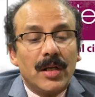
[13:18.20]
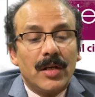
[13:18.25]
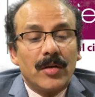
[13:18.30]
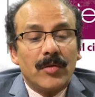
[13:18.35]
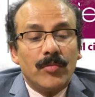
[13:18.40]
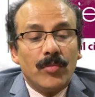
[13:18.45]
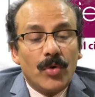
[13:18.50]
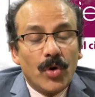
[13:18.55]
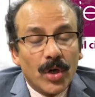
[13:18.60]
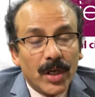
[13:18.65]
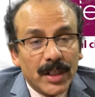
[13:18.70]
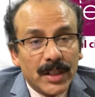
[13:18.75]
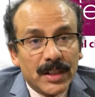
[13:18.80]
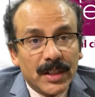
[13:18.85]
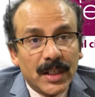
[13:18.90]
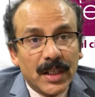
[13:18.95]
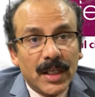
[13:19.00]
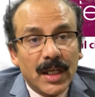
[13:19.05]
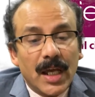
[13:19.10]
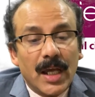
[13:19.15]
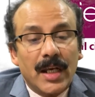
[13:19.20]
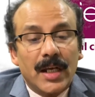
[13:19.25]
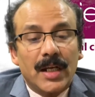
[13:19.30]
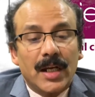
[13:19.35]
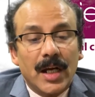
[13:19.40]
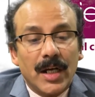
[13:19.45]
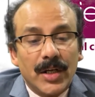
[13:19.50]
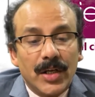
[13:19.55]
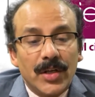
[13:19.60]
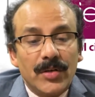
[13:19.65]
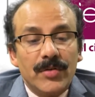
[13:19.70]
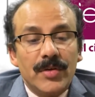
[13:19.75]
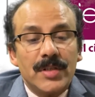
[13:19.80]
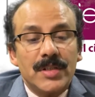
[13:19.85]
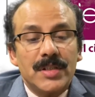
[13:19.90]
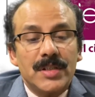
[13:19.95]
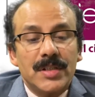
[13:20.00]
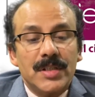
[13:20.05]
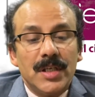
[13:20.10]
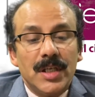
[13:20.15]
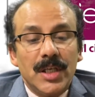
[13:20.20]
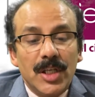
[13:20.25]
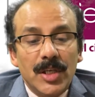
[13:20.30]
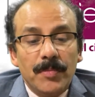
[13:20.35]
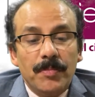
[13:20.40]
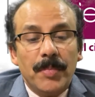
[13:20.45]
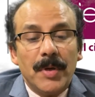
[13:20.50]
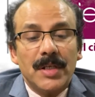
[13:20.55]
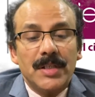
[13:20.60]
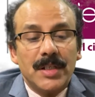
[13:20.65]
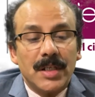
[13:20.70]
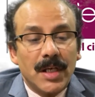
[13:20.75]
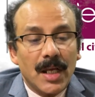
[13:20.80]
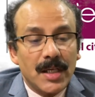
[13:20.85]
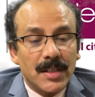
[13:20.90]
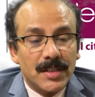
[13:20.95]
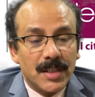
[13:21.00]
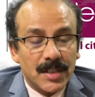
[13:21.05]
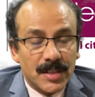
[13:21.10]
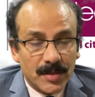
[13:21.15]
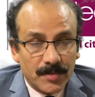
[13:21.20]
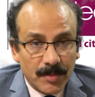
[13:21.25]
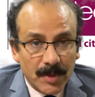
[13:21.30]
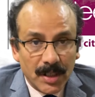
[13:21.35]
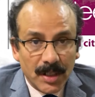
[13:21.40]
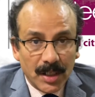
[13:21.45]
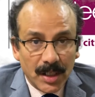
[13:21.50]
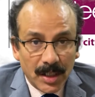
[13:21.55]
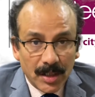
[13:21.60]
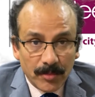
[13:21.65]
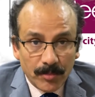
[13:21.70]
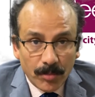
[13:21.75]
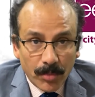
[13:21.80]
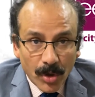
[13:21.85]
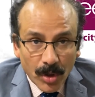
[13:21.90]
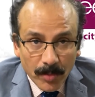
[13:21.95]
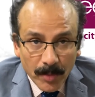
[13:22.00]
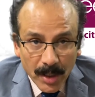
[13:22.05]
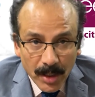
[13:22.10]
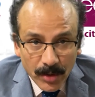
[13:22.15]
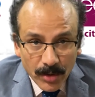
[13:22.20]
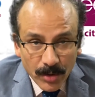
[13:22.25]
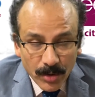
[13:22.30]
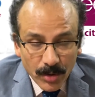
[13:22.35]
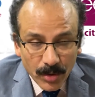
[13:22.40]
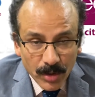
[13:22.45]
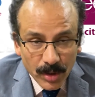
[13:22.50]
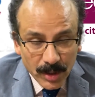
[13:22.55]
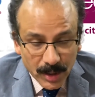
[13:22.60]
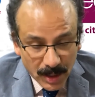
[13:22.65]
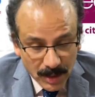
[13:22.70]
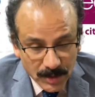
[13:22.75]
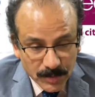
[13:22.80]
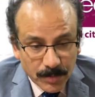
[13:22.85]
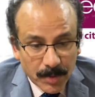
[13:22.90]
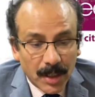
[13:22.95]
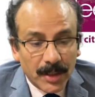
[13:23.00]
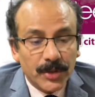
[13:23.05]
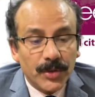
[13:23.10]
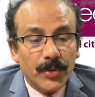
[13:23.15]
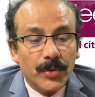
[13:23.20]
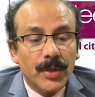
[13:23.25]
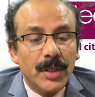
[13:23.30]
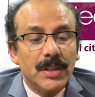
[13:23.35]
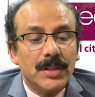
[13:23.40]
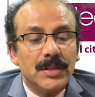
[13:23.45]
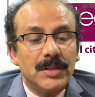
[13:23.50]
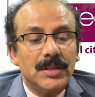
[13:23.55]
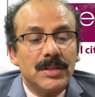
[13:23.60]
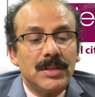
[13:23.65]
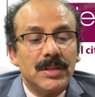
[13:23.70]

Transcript: monitoring and continuous inpatient assessment in bone marrow transplant unit.